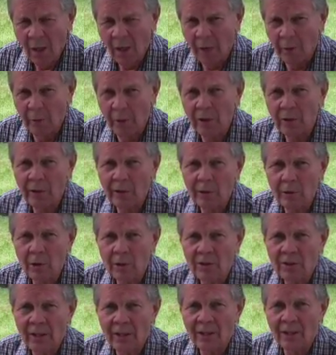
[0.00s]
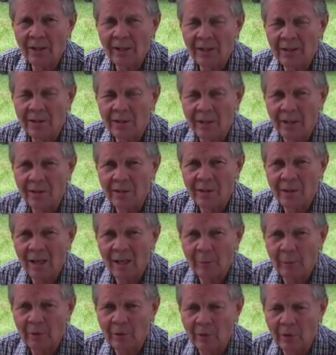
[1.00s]
really looked at it as an
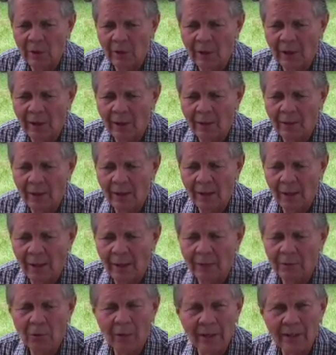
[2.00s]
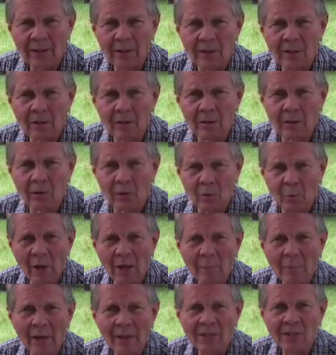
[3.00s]
opportunity, and I tried to do
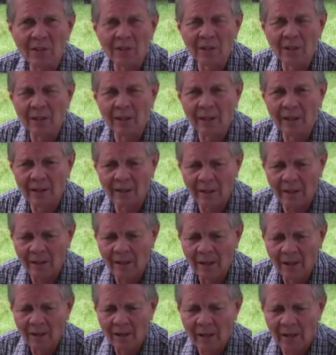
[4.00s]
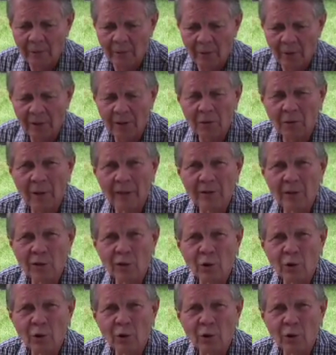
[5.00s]
my best in it, and I really tried to